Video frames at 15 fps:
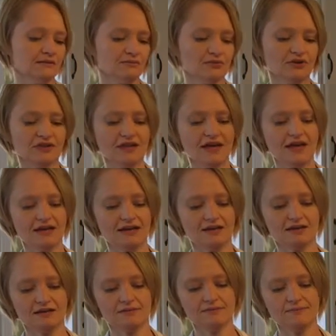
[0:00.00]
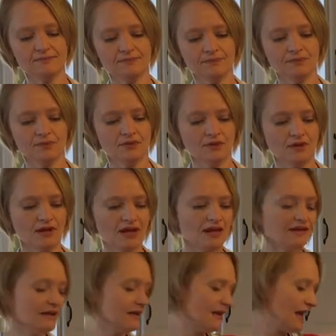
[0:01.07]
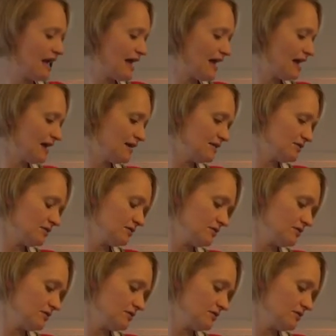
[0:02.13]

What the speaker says: Put that in, and then add